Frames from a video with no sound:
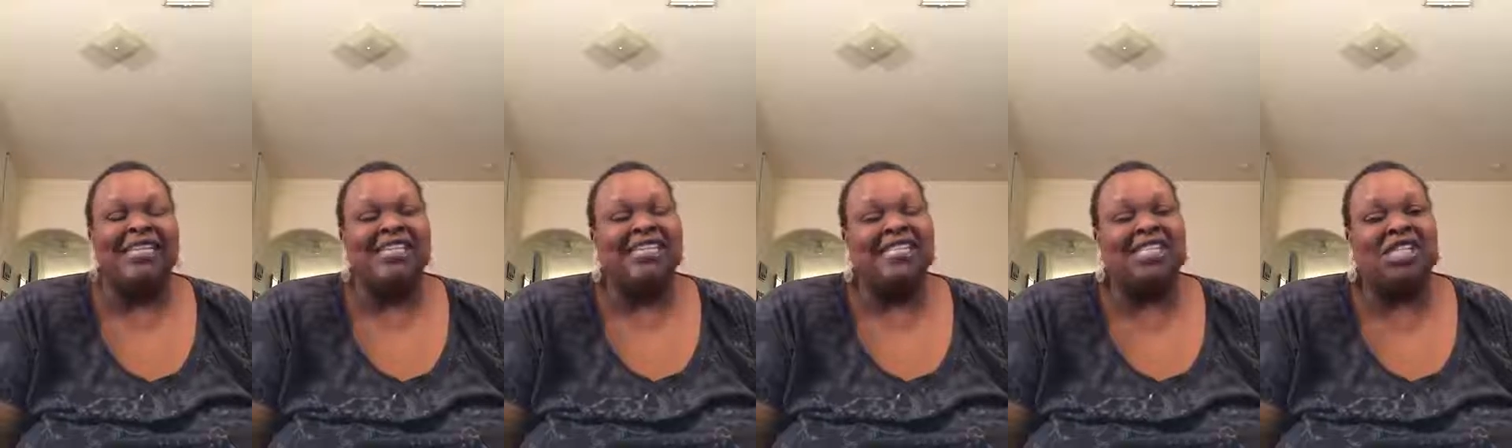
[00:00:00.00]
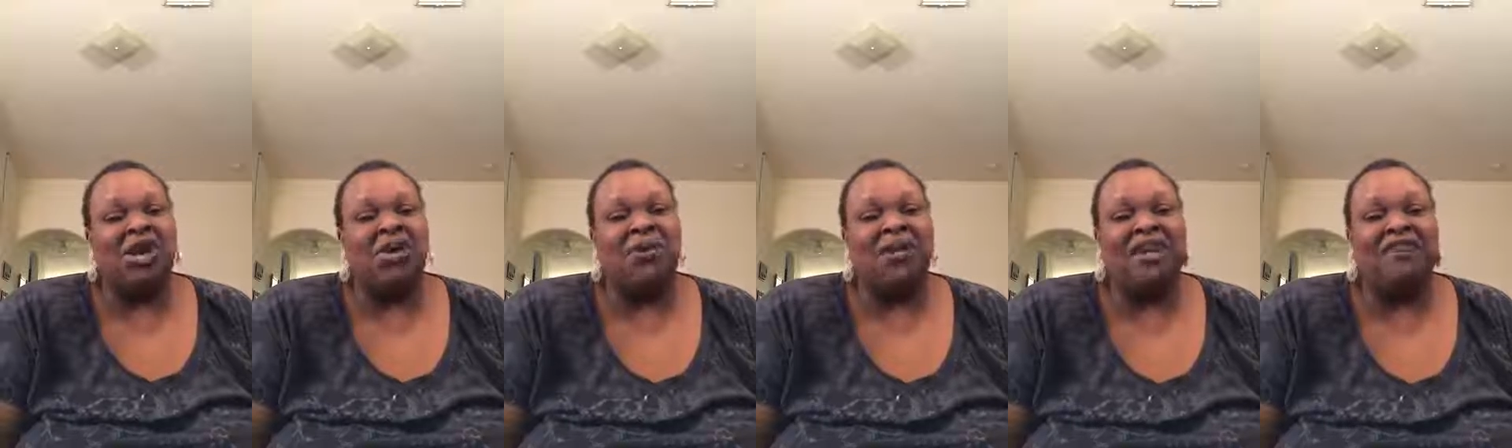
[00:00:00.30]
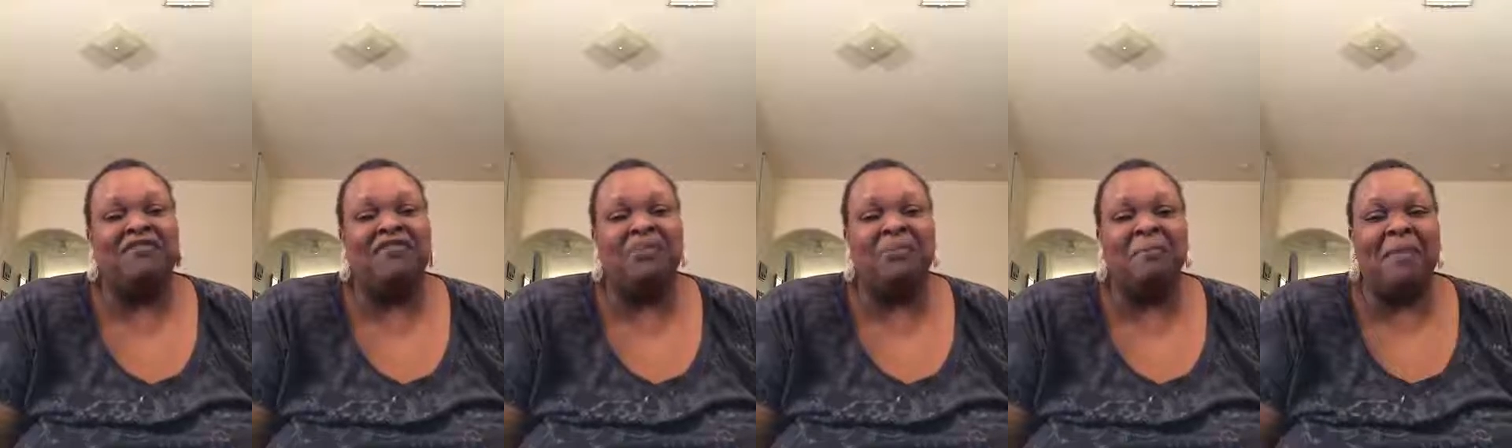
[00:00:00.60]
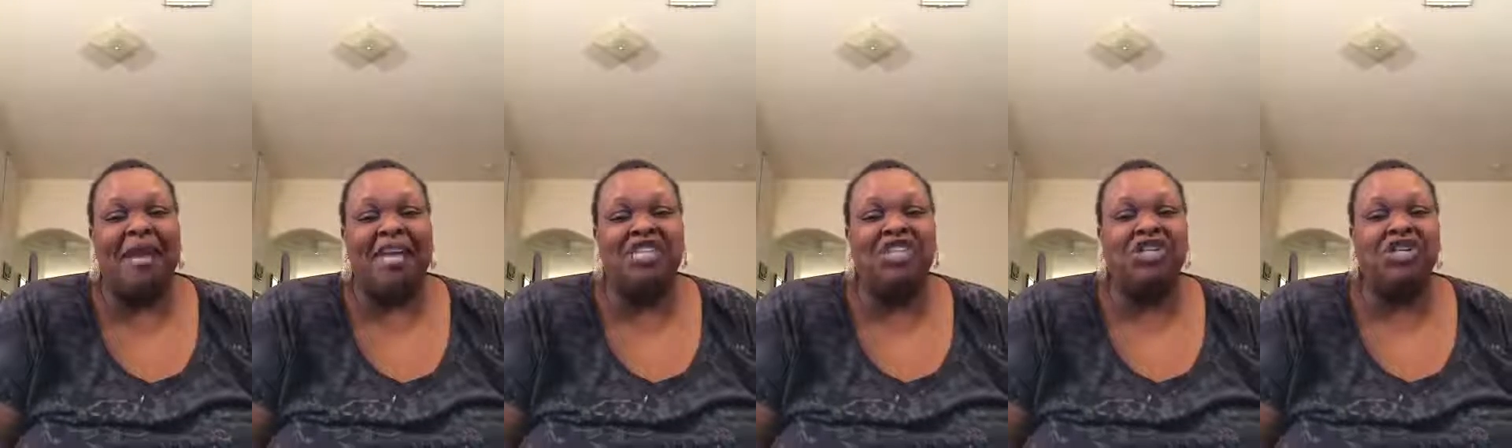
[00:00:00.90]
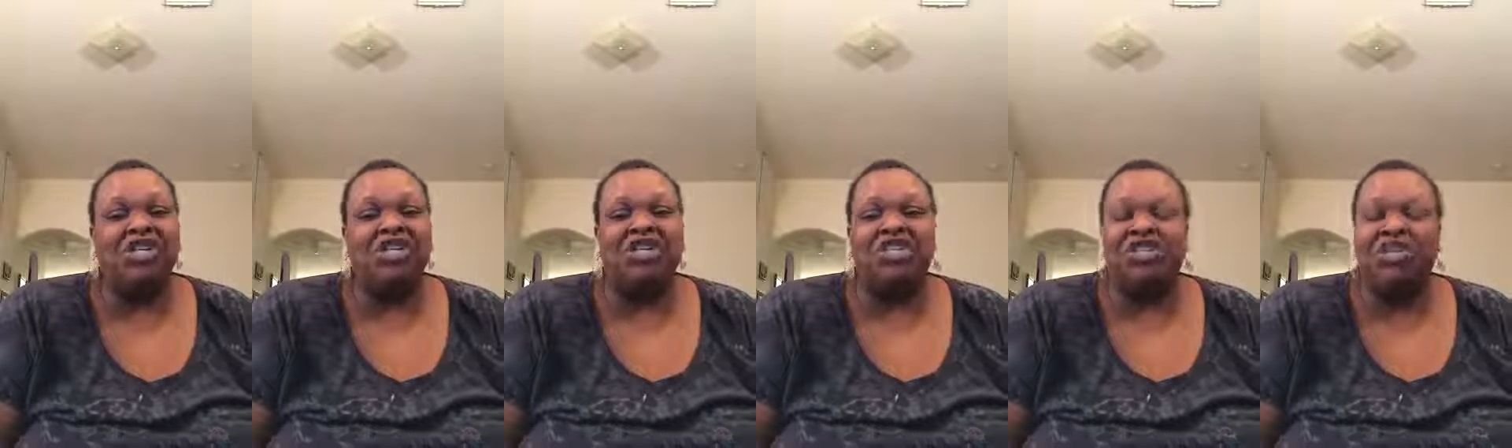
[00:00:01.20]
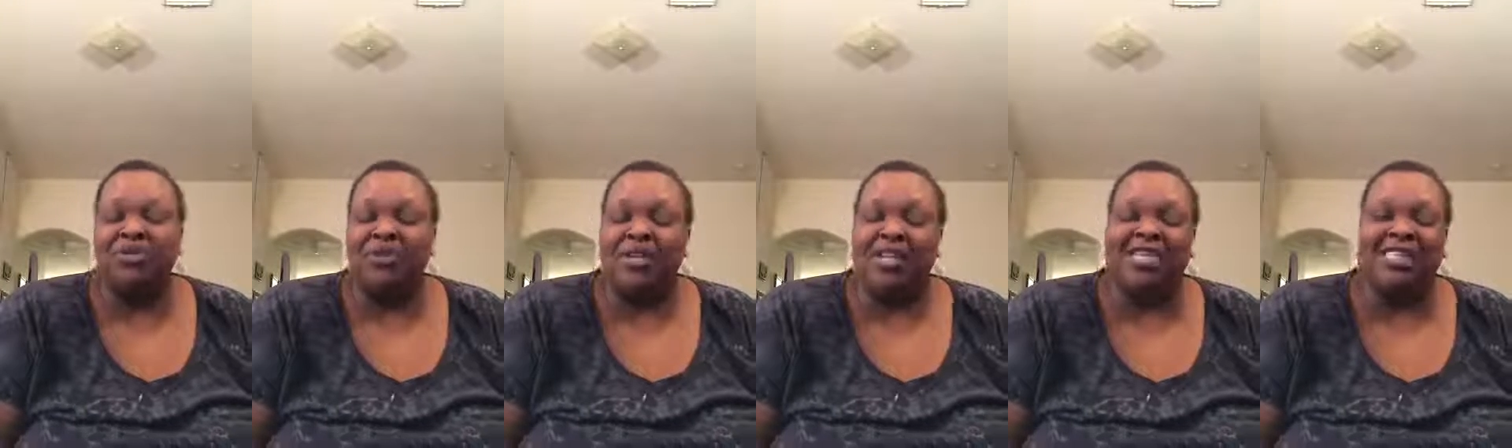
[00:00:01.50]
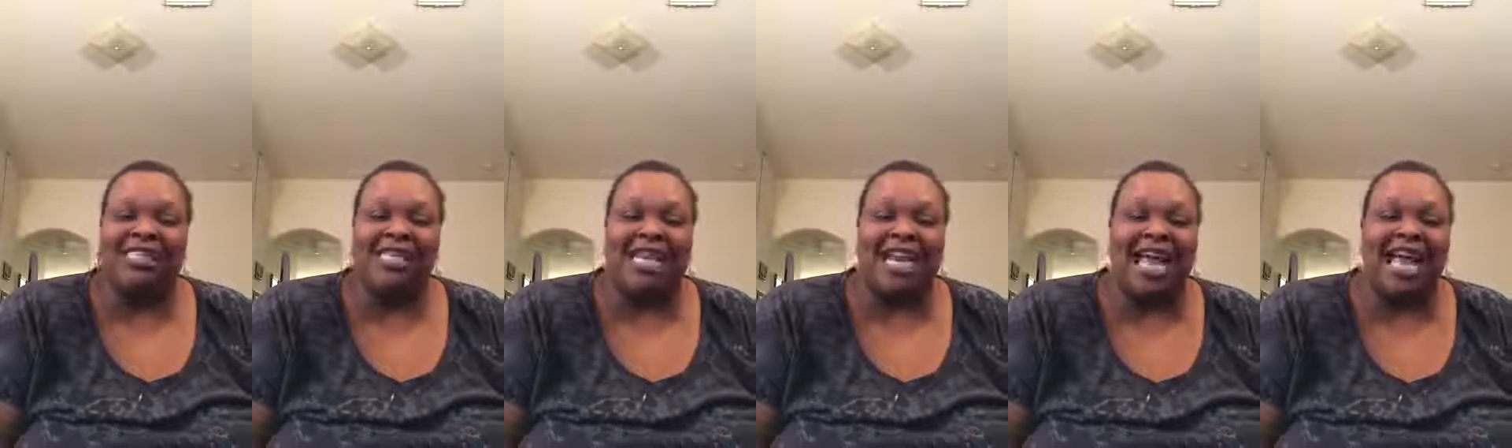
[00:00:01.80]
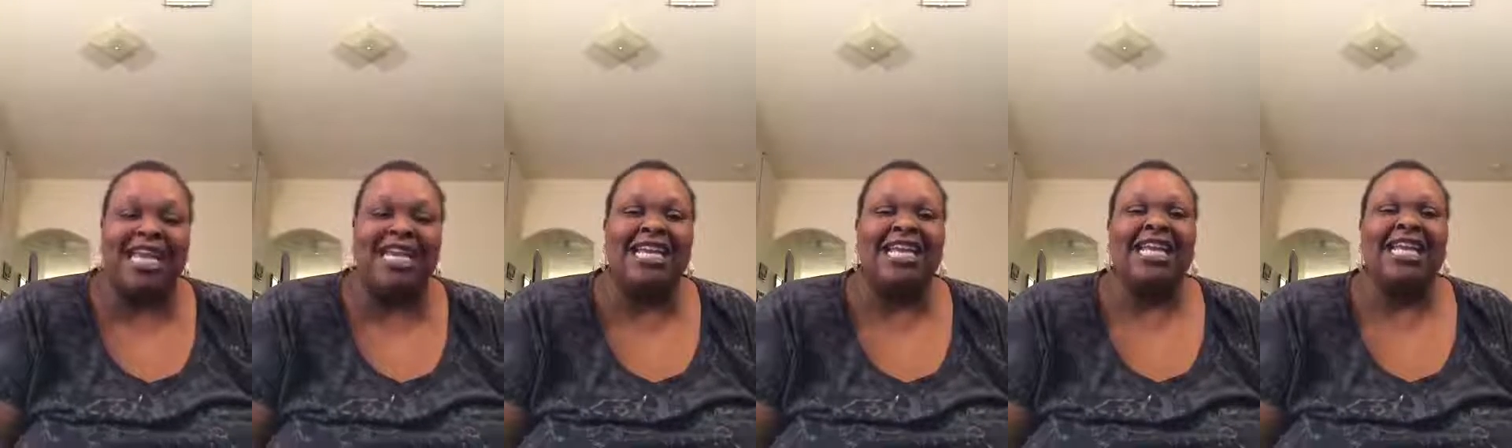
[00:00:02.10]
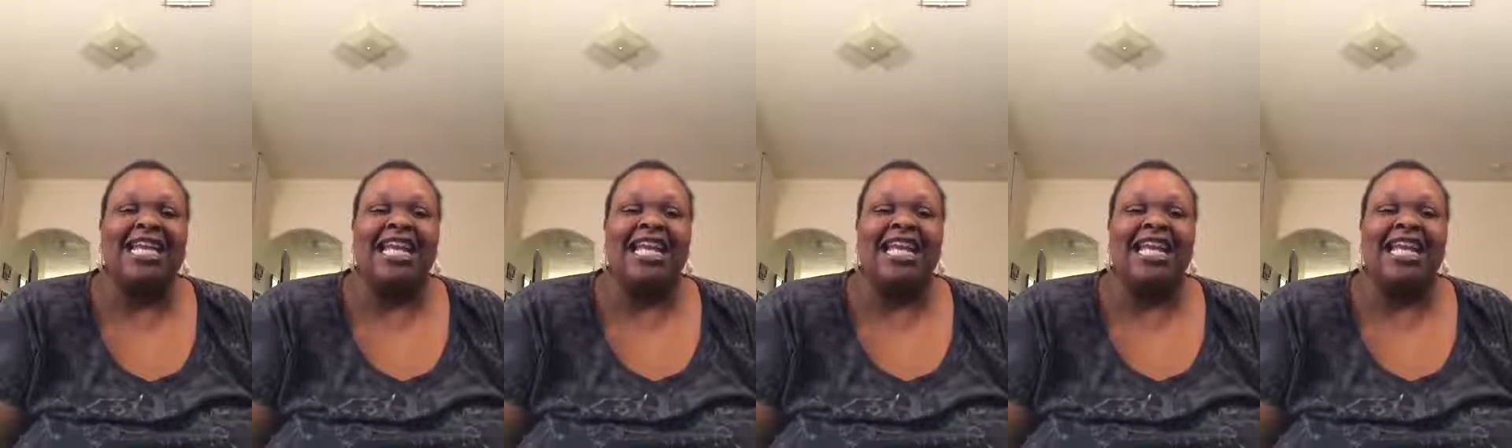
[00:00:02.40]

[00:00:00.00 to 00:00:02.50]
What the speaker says: So if you make sure you tune in tonight,